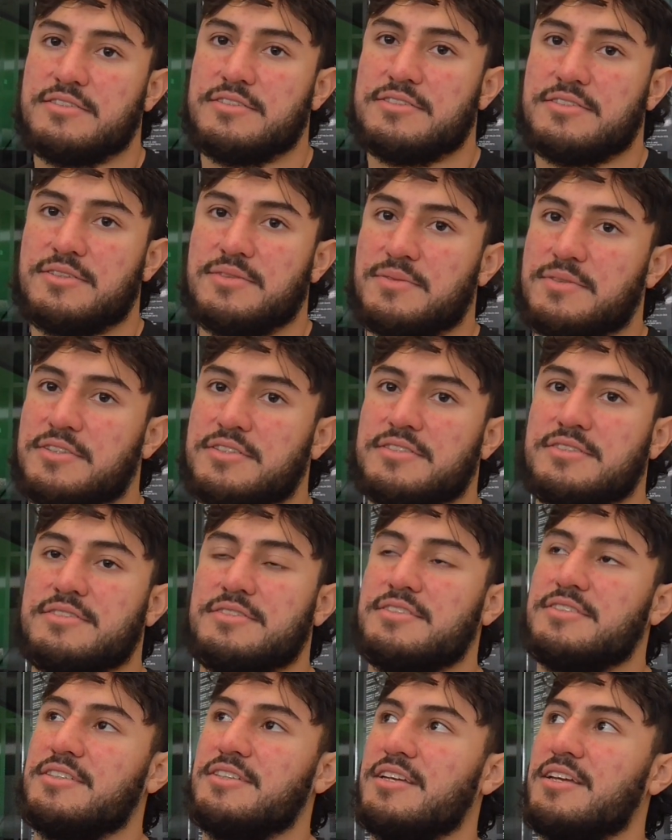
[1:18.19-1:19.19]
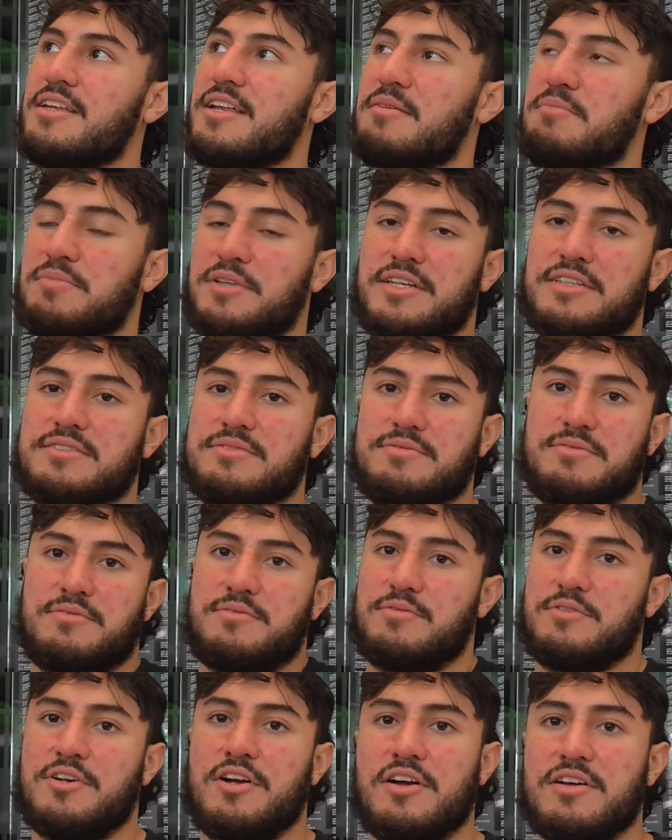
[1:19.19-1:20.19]
So, and I'm blessed
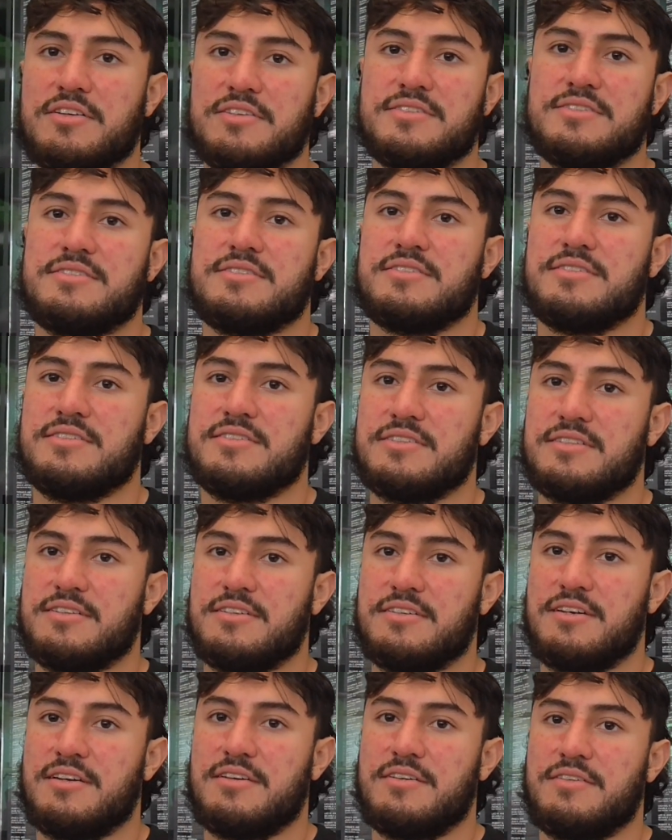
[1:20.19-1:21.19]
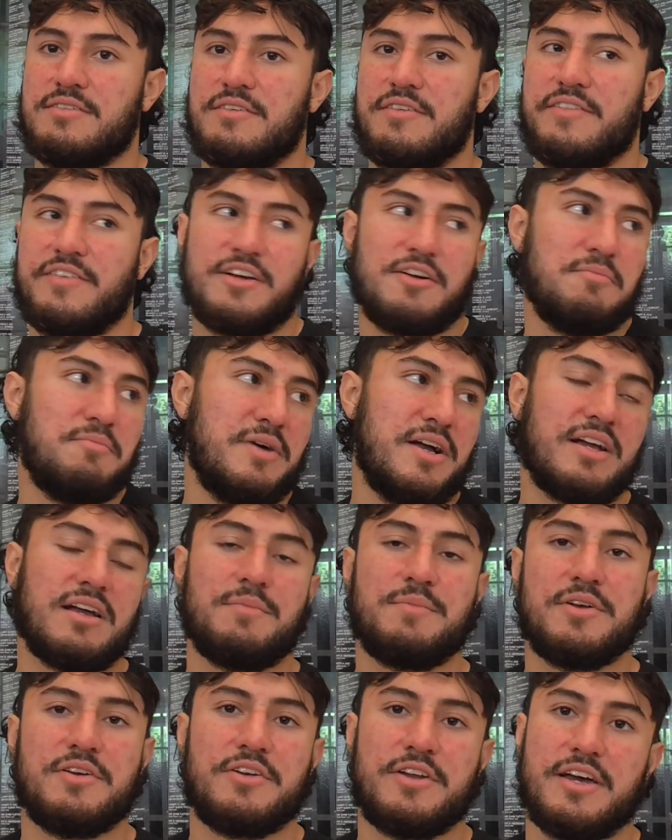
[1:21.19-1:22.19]
regardless. If I come back,
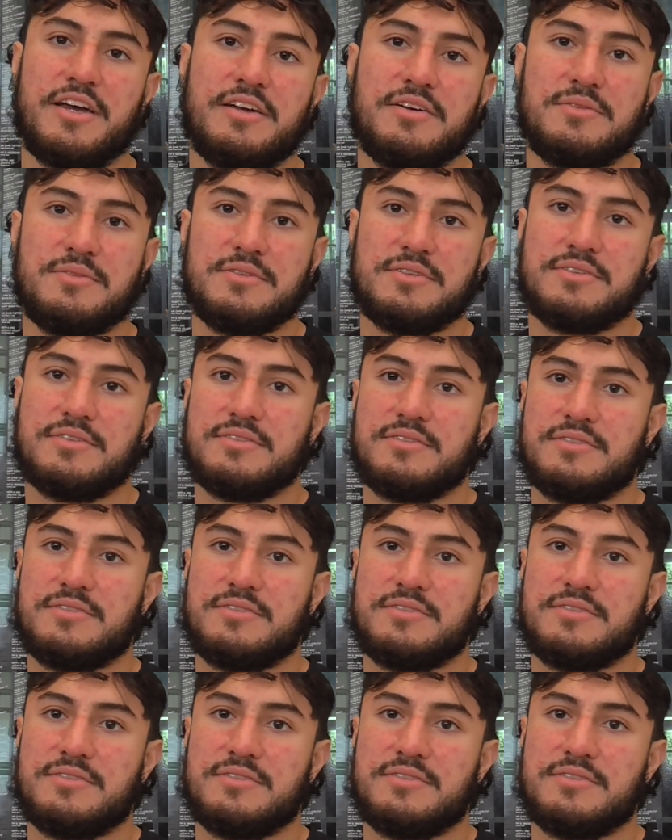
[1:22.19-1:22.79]
I'm here in Iowa.